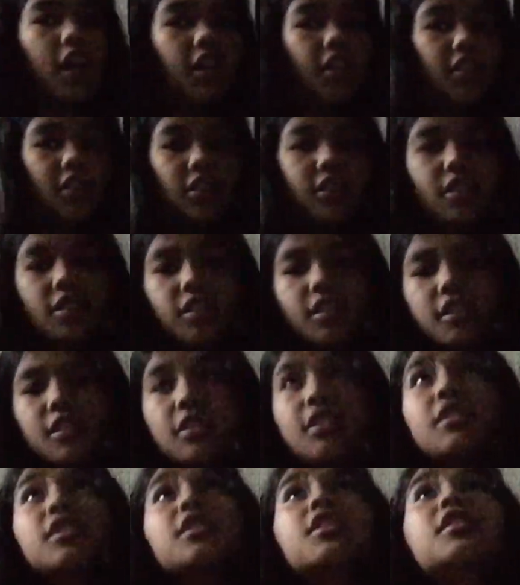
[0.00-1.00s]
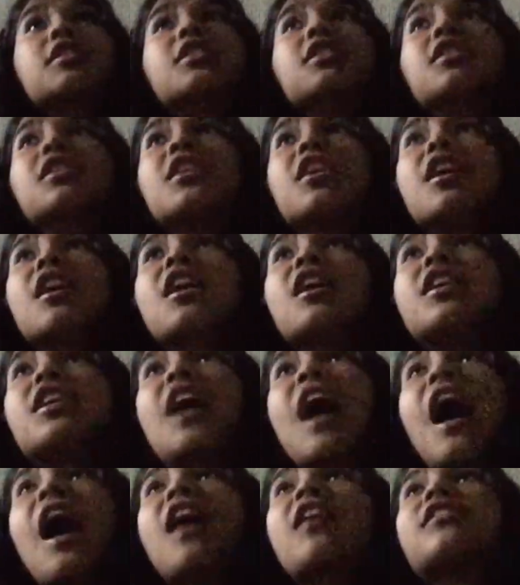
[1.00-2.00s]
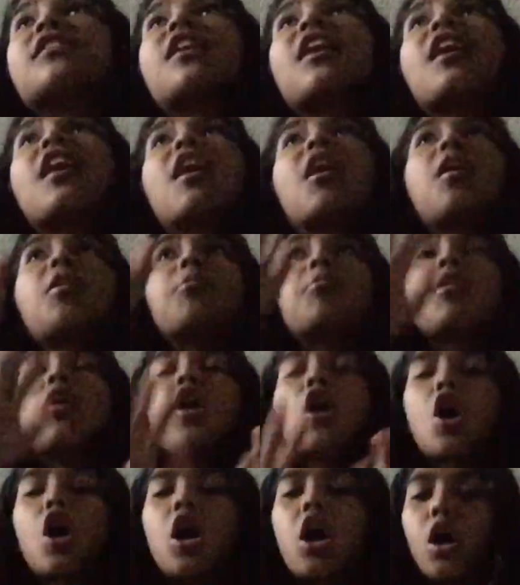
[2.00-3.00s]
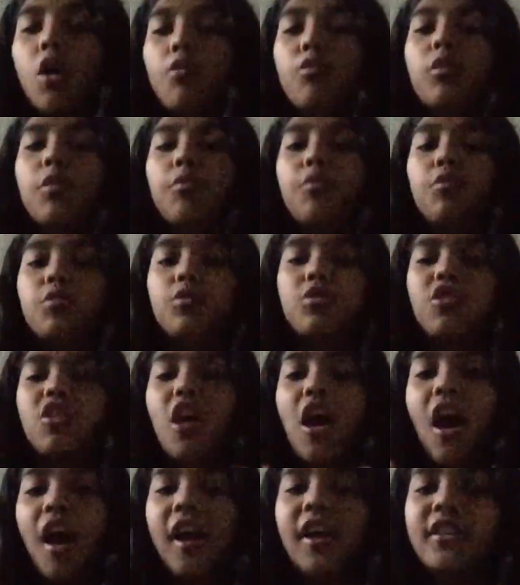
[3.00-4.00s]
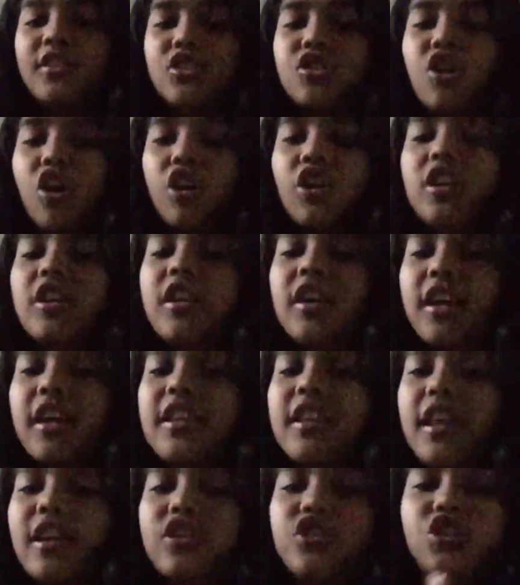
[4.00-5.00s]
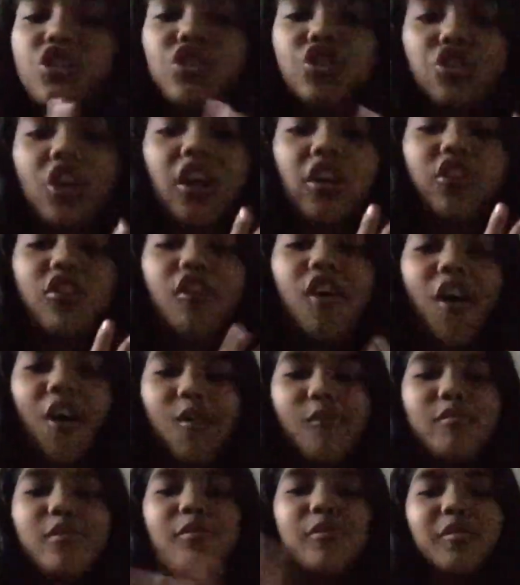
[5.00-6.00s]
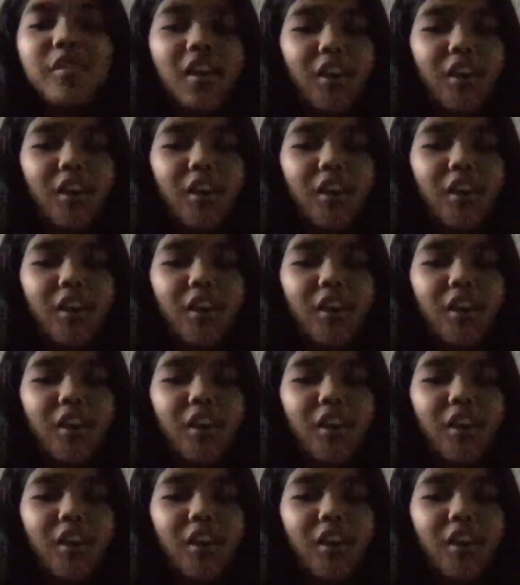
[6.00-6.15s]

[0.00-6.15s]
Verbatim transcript: Actually, look. Yeah, um, uh, we, we, I started it and then she tried to copy me.